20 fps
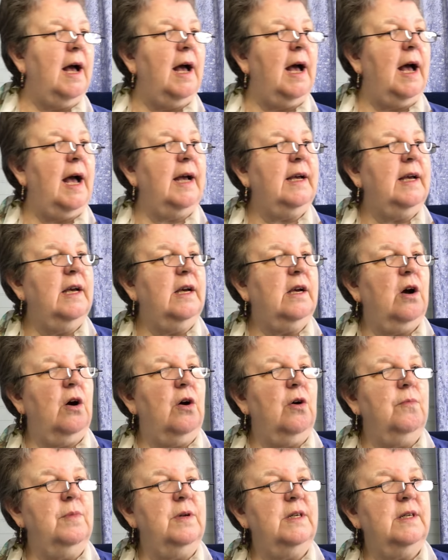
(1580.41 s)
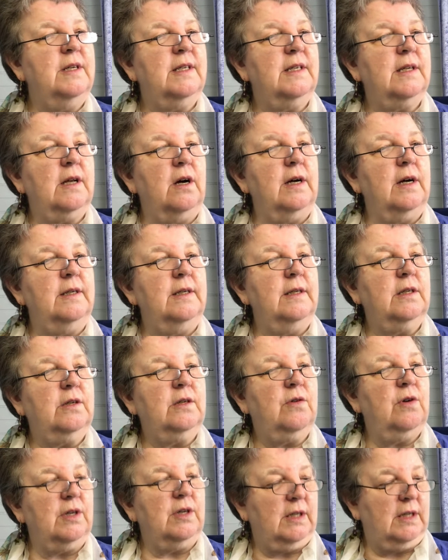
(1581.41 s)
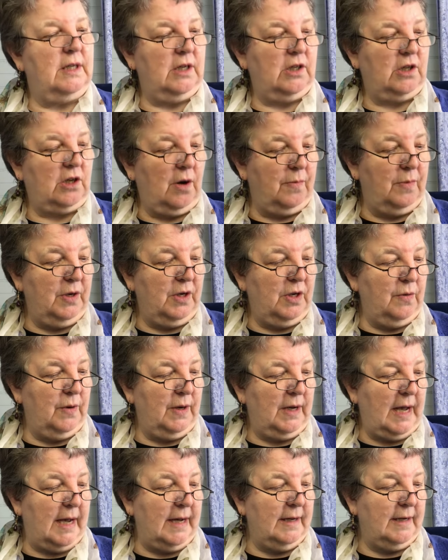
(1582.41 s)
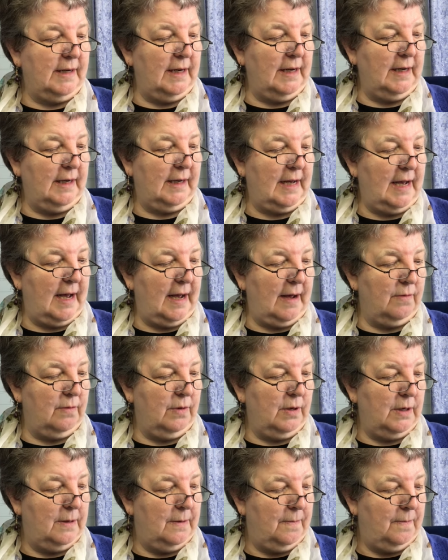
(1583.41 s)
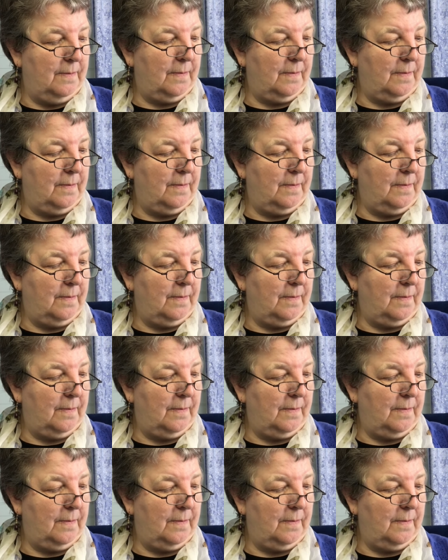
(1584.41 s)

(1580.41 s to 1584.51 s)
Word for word: Anki Coleman Designs cross stitch. I'll be doing 18 count.